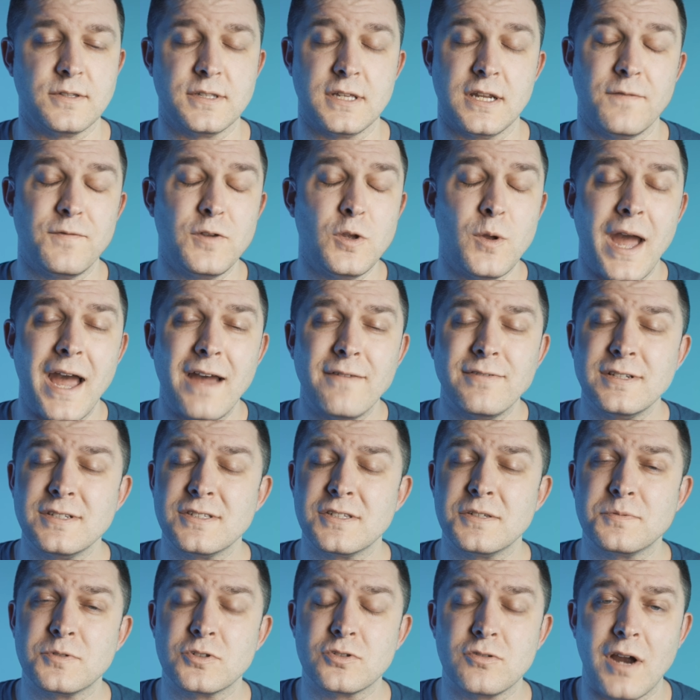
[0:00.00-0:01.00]
And if you haven't
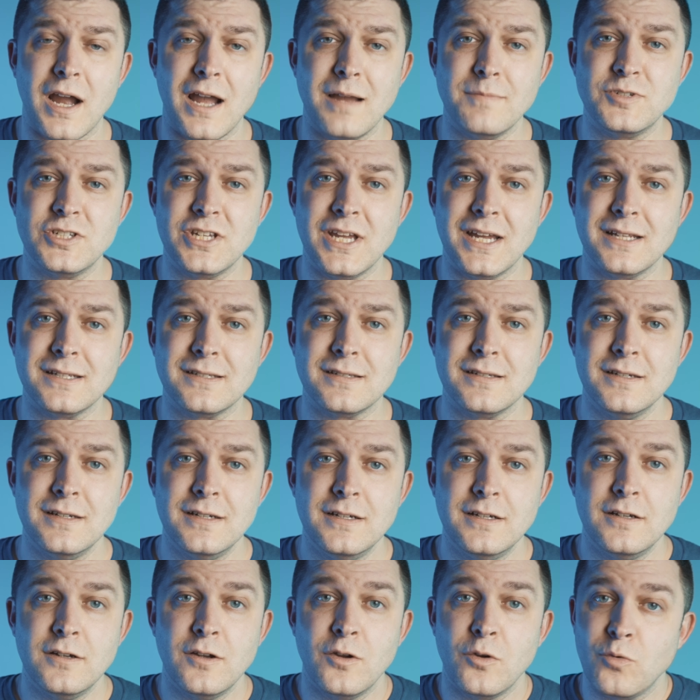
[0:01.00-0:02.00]
subscribed yet,
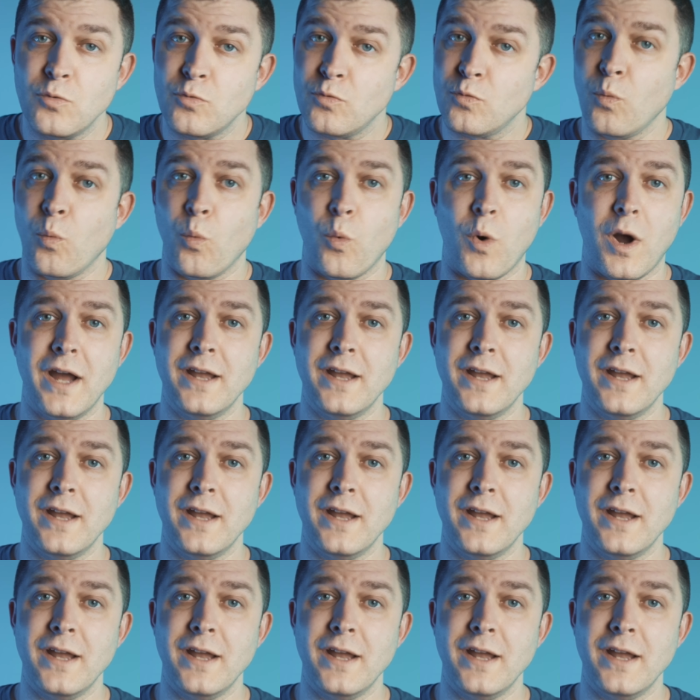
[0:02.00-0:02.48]
why